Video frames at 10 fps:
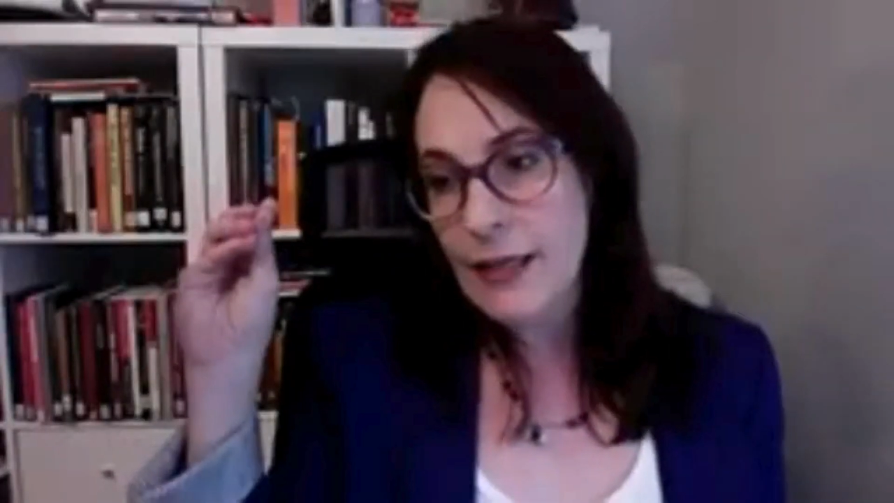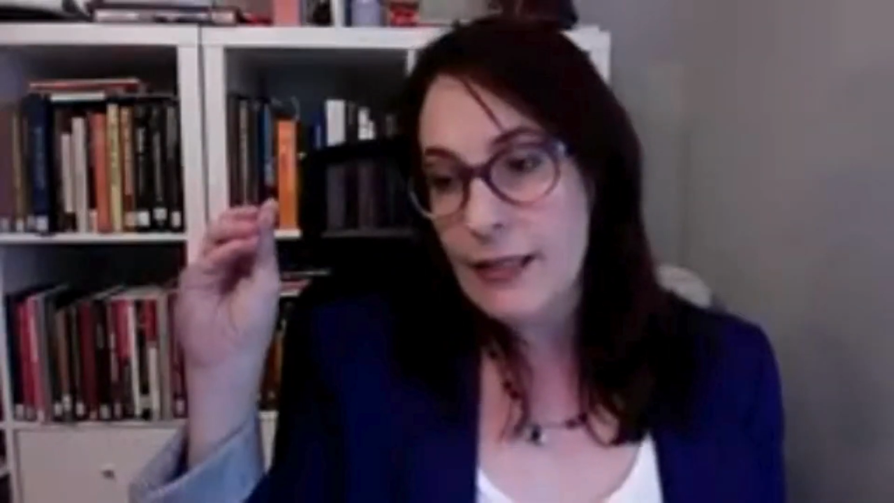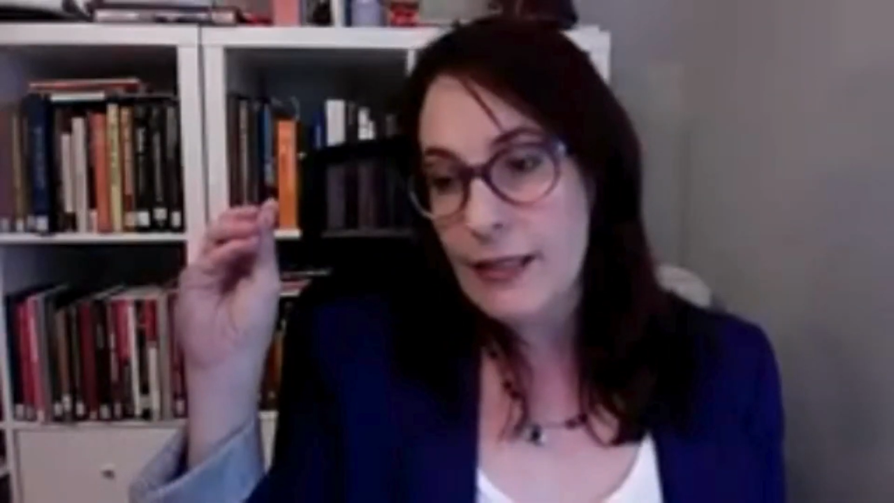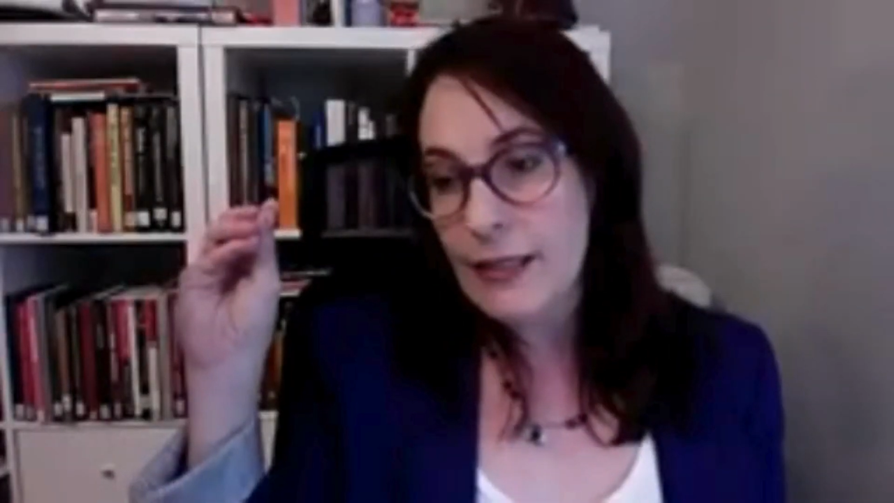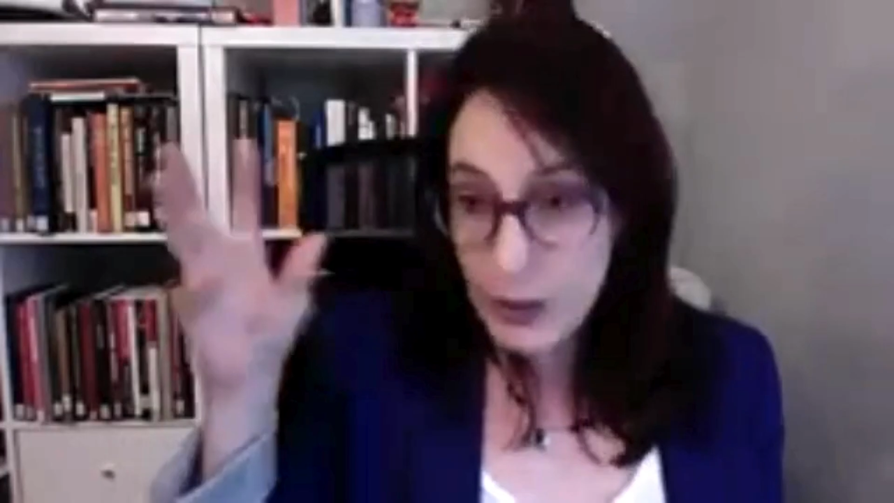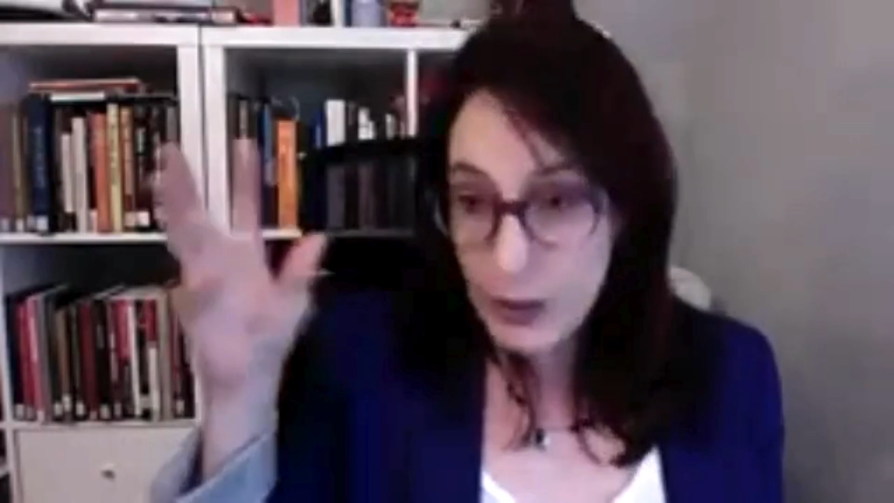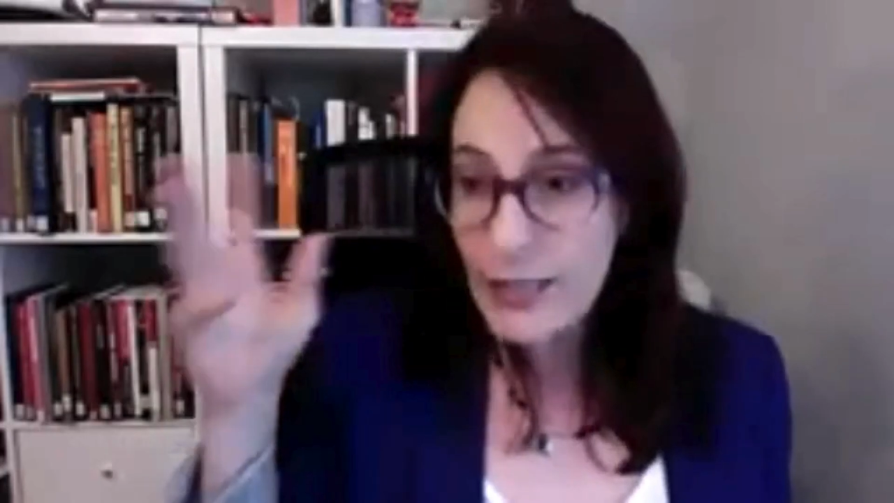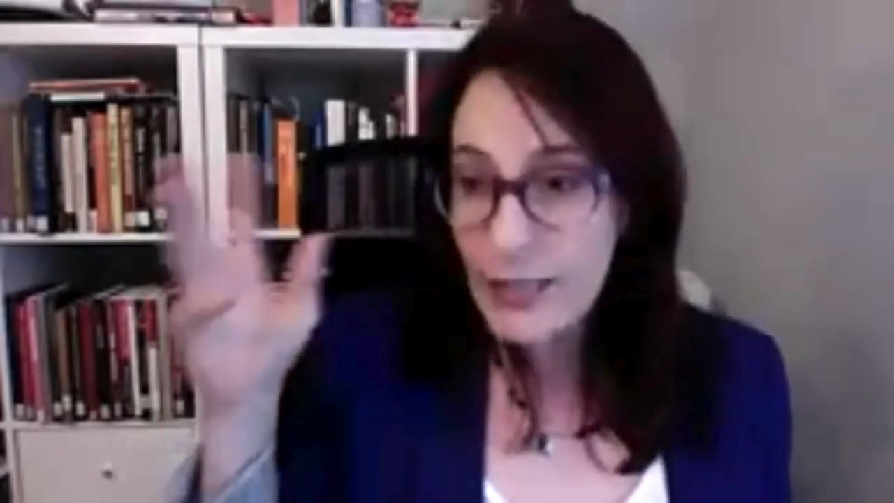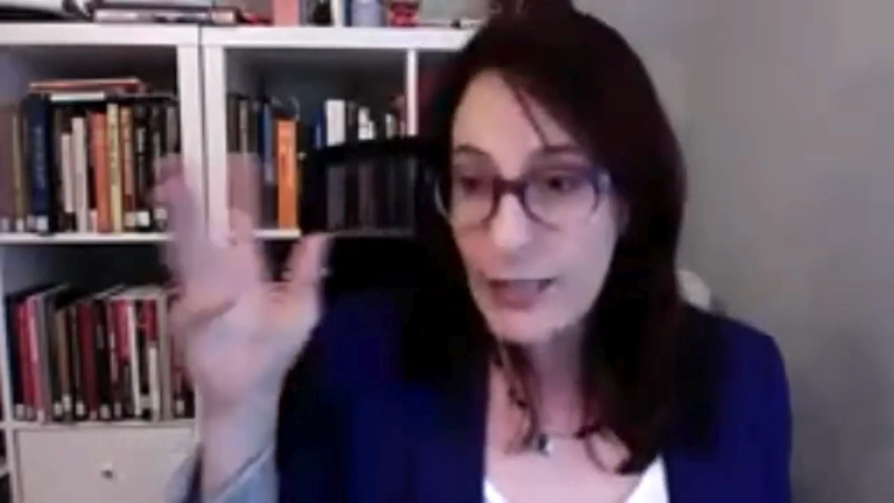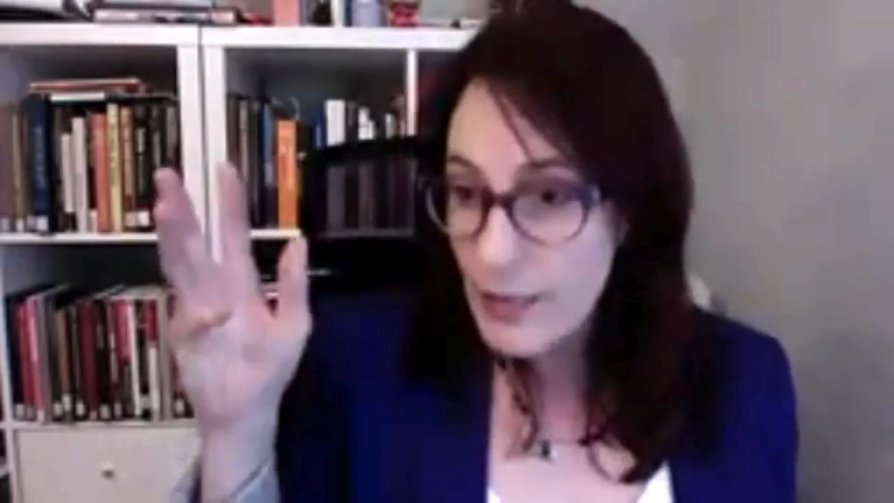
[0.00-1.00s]
It's early
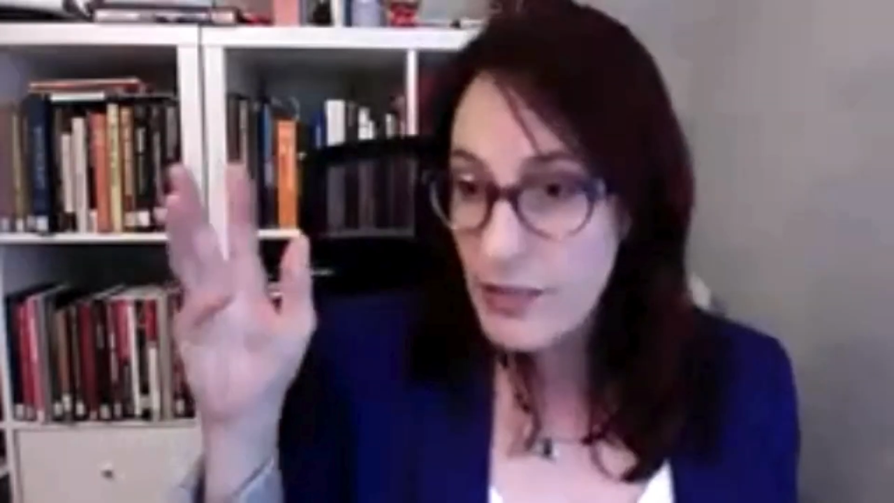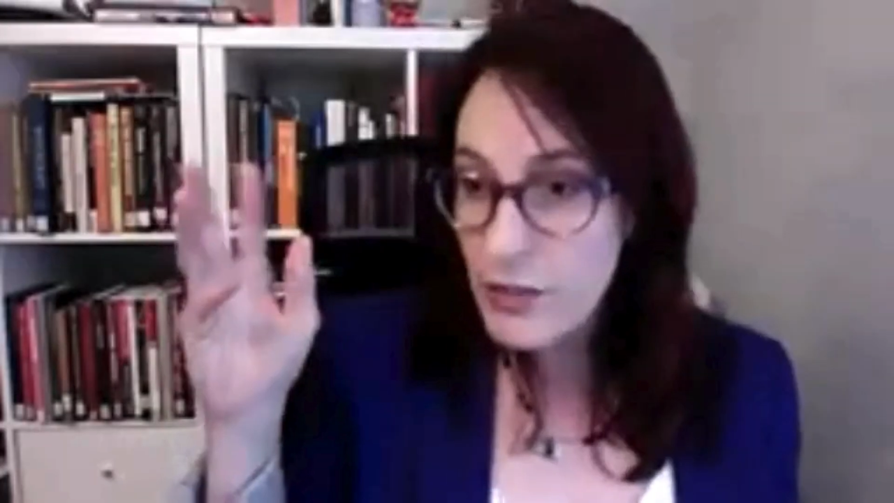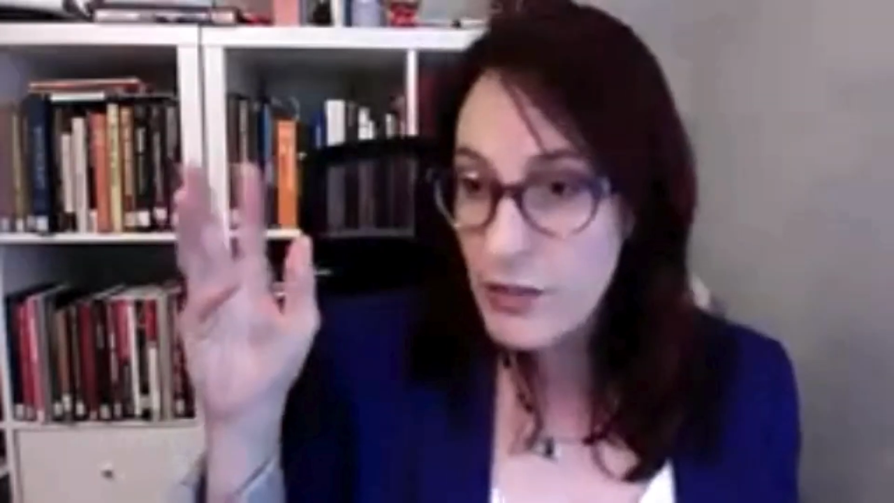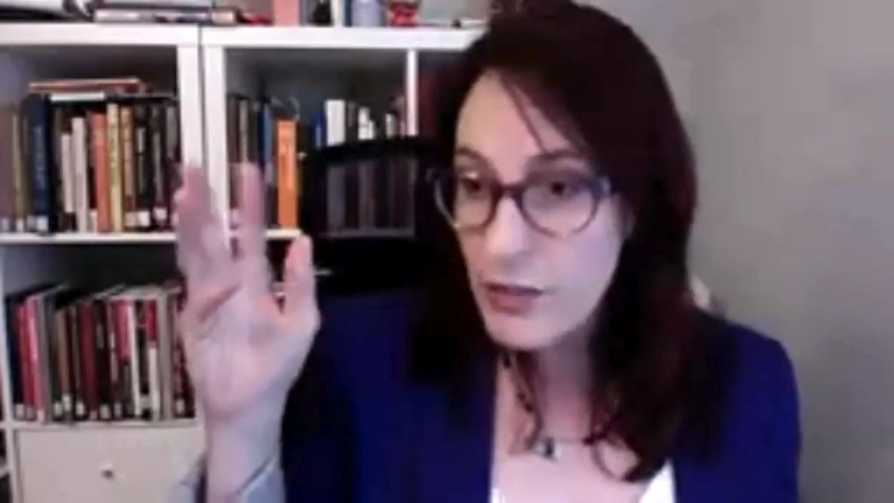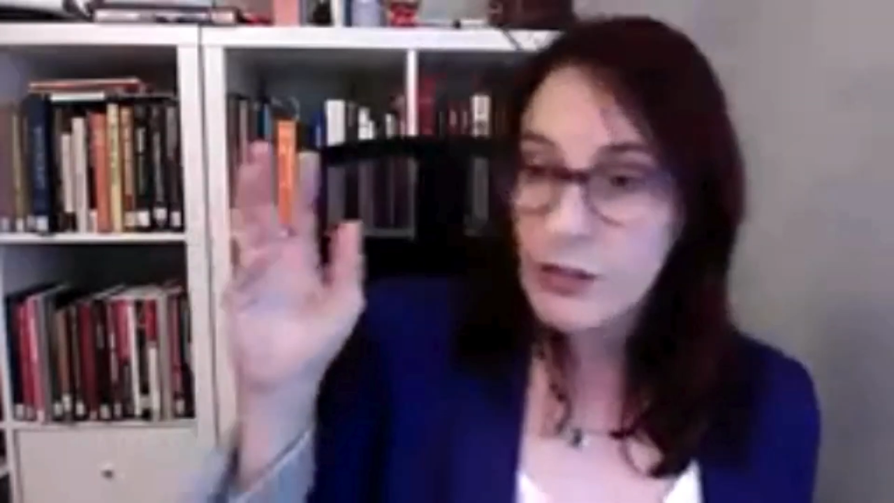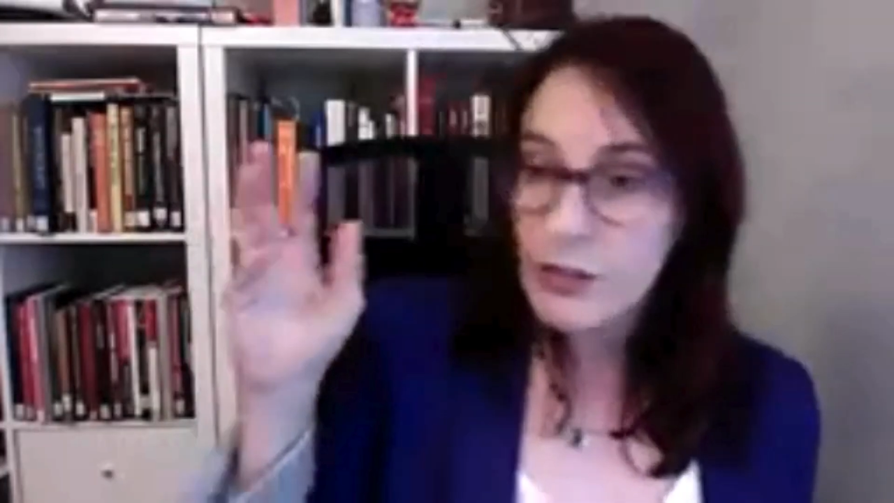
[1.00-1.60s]
in the semester,